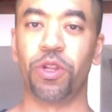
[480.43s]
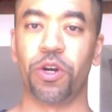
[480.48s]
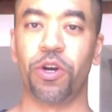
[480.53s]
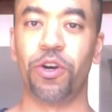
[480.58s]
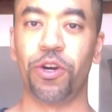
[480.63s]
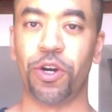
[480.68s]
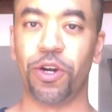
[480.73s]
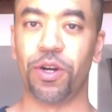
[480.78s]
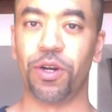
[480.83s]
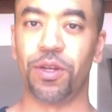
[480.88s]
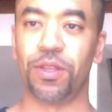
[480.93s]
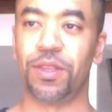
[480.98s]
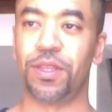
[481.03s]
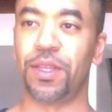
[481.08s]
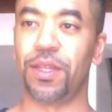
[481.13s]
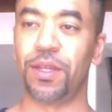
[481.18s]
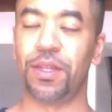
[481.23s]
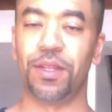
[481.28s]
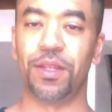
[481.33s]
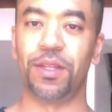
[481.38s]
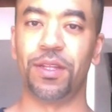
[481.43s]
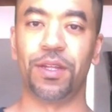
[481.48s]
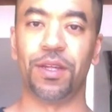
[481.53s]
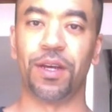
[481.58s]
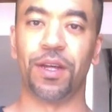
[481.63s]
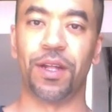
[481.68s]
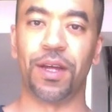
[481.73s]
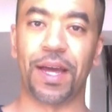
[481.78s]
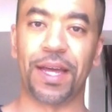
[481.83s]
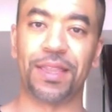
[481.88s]
learner. It,
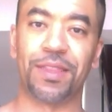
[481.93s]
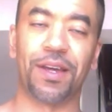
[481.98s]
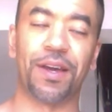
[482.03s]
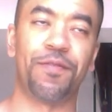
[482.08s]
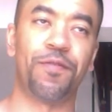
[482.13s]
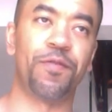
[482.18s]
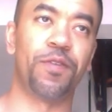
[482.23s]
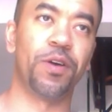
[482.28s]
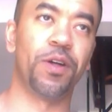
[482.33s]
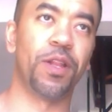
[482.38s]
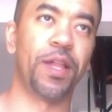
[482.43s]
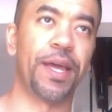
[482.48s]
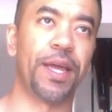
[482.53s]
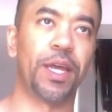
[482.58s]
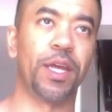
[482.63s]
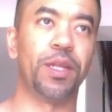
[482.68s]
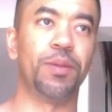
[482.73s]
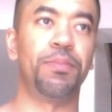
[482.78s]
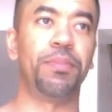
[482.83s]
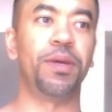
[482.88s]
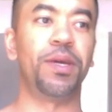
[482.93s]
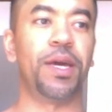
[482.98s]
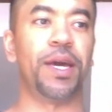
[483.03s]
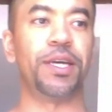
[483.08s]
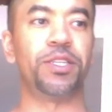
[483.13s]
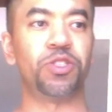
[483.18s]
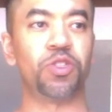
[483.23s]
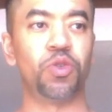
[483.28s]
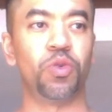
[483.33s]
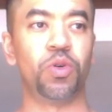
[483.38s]
uh, I, I feel like in P
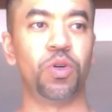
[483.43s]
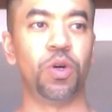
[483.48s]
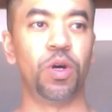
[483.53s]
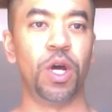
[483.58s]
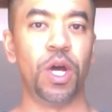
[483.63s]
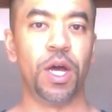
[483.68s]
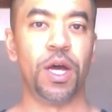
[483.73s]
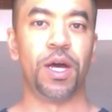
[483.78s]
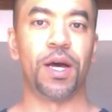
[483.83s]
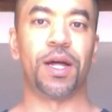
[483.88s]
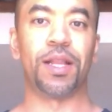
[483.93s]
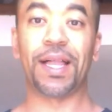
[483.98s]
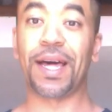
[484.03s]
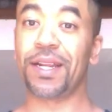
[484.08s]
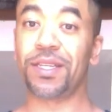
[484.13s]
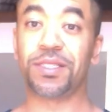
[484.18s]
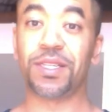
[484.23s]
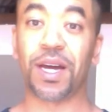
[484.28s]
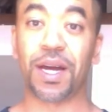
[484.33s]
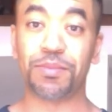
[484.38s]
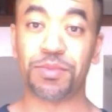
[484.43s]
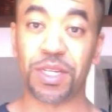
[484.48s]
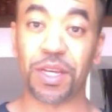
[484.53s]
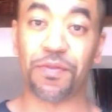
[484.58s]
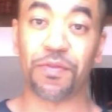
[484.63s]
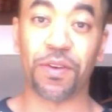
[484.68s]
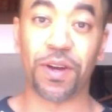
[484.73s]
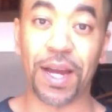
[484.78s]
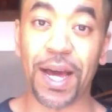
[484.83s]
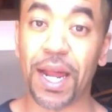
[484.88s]
A school, a lot of times they
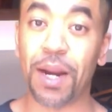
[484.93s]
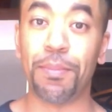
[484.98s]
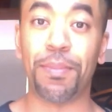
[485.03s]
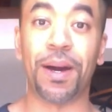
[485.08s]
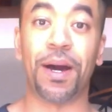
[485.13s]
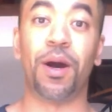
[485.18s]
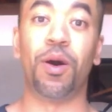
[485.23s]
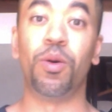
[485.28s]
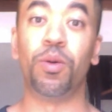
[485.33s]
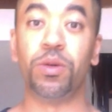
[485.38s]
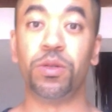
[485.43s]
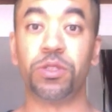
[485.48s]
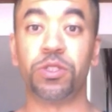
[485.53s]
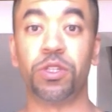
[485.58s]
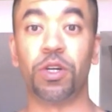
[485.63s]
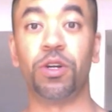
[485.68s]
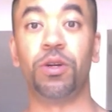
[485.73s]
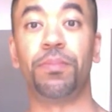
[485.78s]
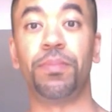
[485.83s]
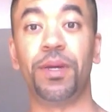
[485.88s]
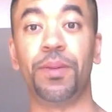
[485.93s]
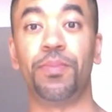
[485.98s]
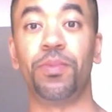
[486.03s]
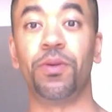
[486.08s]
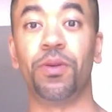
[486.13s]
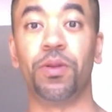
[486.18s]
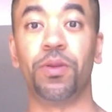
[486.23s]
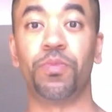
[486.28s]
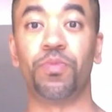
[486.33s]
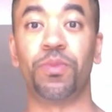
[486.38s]
forgot about certain
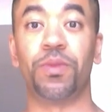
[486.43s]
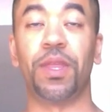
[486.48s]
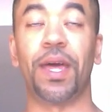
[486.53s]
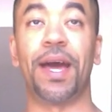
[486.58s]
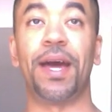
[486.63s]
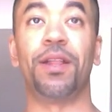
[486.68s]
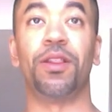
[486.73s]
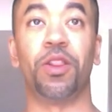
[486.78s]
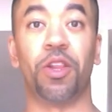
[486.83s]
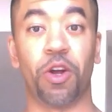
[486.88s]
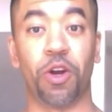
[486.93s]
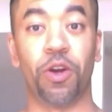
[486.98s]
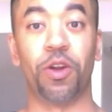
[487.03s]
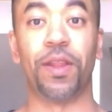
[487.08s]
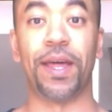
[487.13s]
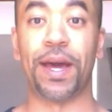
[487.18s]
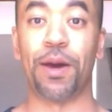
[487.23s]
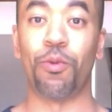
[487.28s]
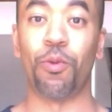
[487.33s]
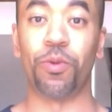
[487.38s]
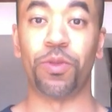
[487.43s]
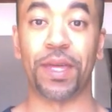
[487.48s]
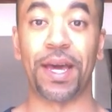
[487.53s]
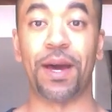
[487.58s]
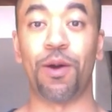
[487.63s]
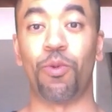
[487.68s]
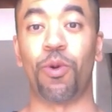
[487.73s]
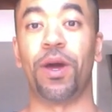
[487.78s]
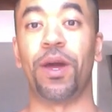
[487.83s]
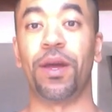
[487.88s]
people that learn that,
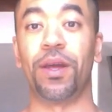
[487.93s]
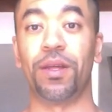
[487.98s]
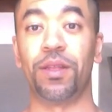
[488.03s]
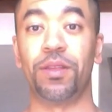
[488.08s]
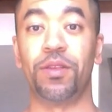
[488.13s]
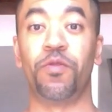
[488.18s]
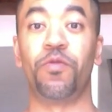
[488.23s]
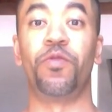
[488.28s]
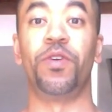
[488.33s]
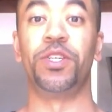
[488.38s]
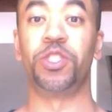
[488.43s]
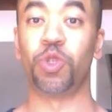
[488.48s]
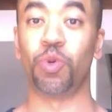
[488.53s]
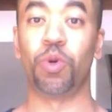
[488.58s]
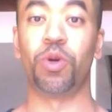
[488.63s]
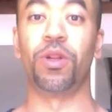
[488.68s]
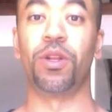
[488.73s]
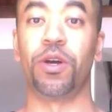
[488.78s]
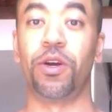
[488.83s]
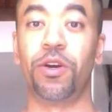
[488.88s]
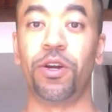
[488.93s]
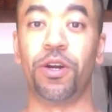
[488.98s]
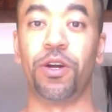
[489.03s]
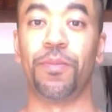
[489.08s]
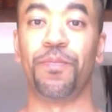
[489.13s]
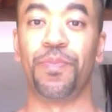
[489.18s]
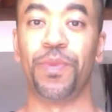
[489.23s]
that way, the visual learner.